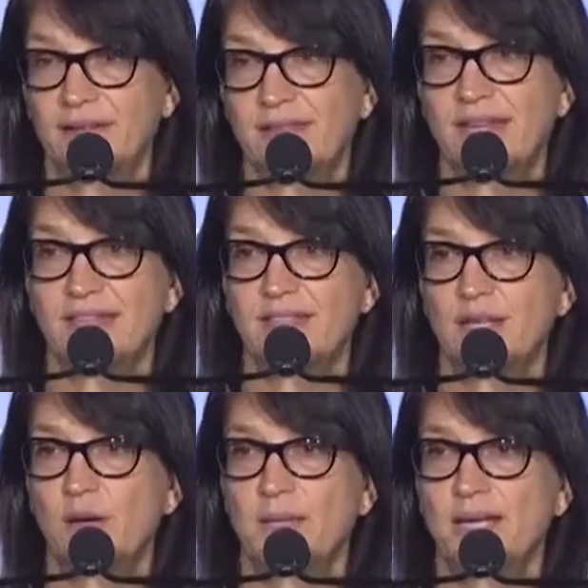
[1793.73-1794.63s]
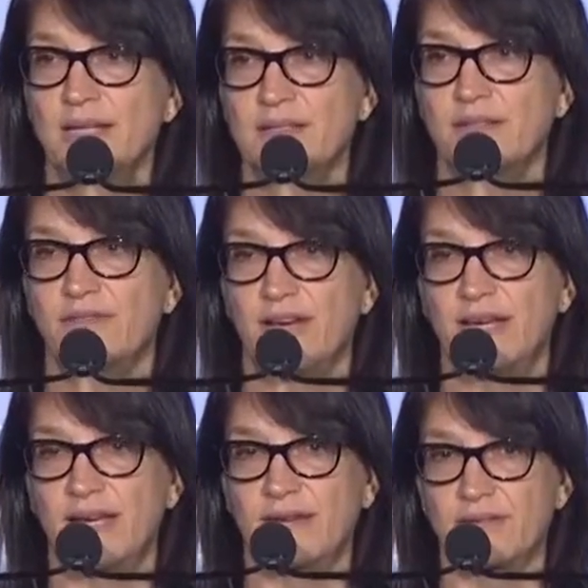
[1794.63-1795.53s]
things that nobody else could find
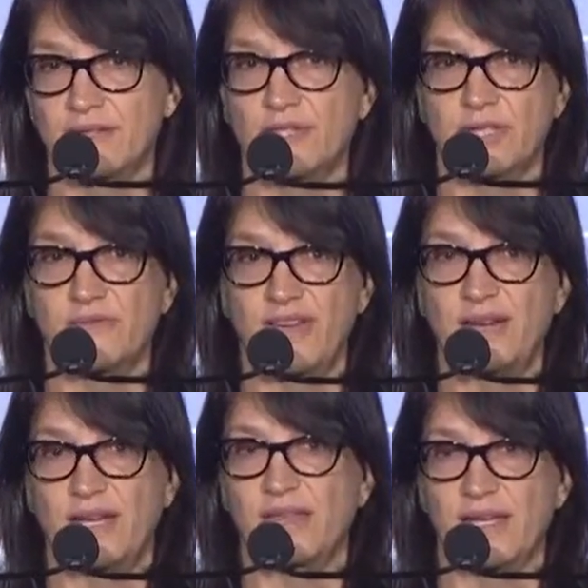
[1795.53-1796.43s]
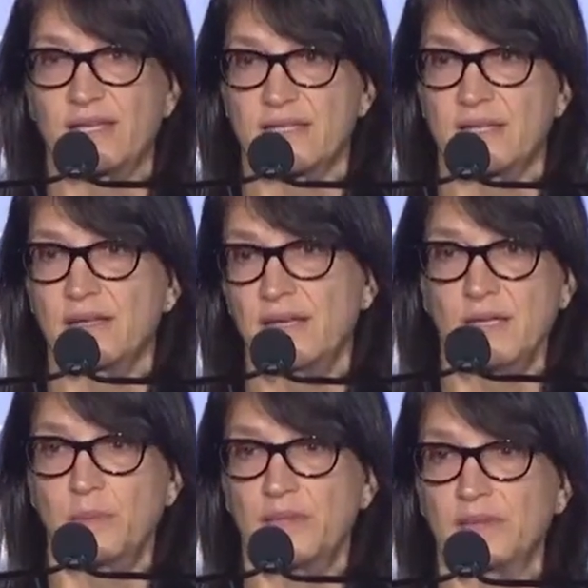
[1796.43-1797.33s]
out. So she found out things that
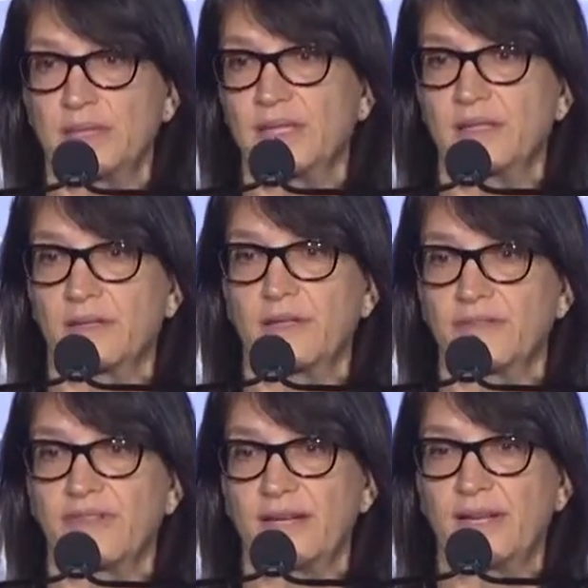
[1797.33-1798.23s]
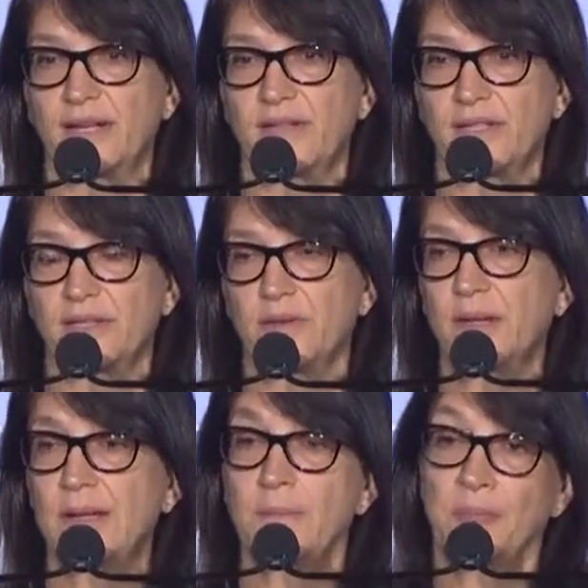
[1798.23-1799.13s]
Bill Clinton could have found out too.
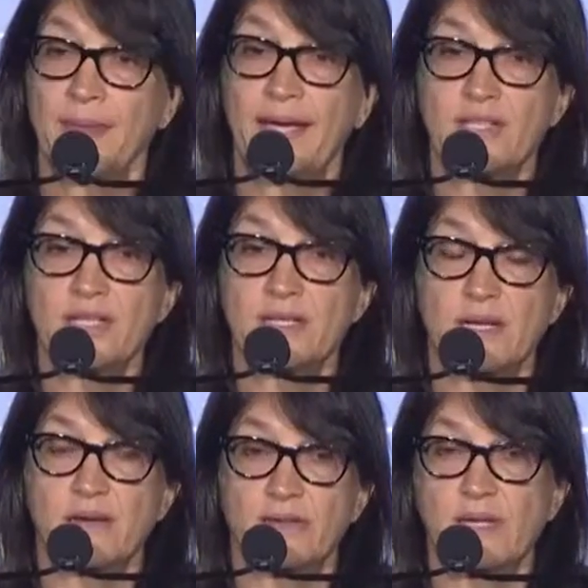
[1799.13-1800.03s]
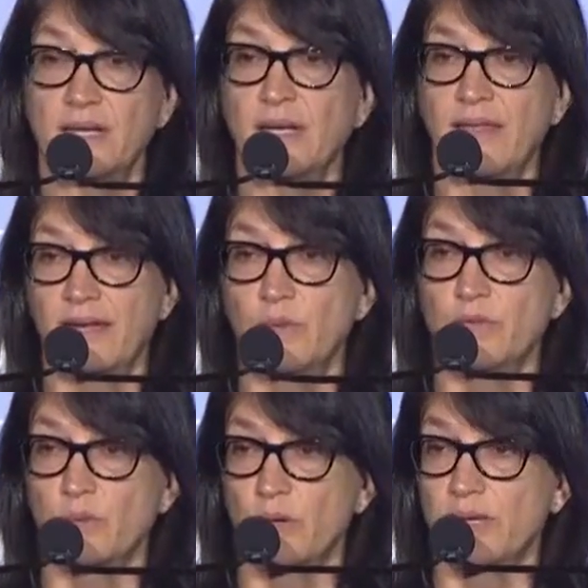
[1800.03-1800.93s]
And she discovered that nothing
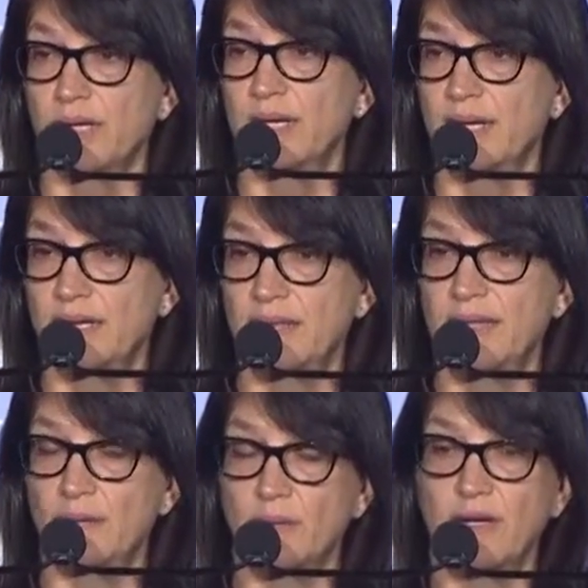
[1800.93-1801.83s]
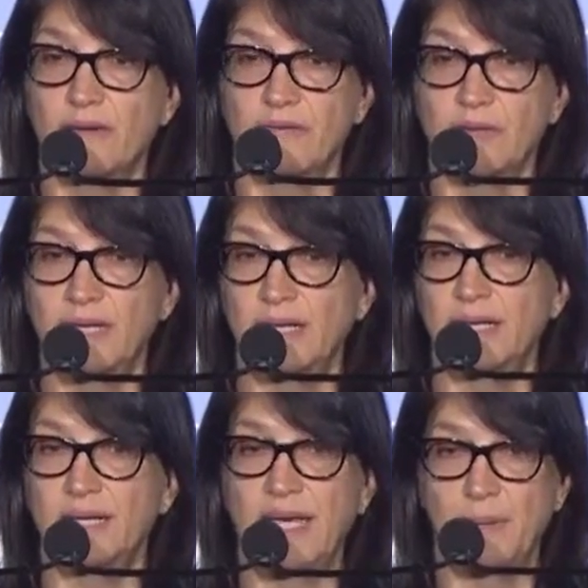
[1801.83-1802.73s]
was working in the
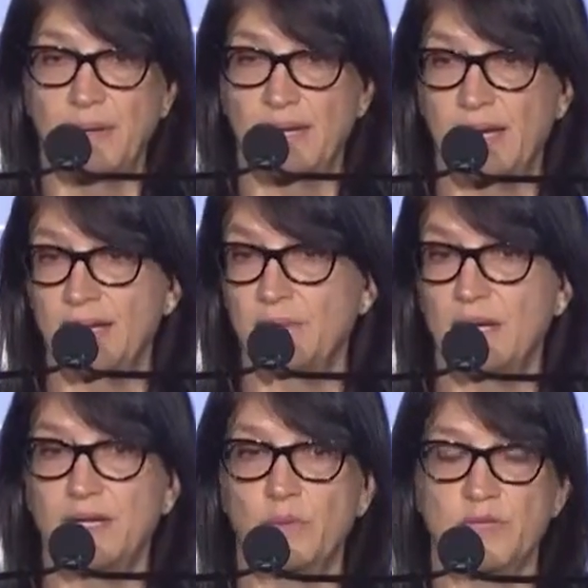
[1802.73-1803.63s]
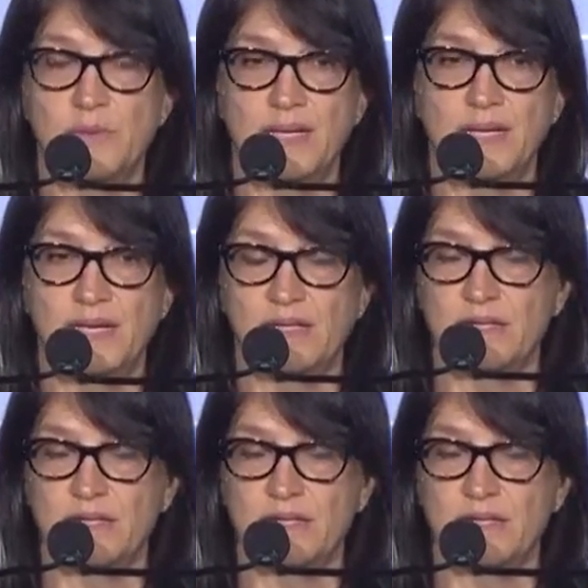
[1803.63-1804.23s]
recovery campaign. Money was being ill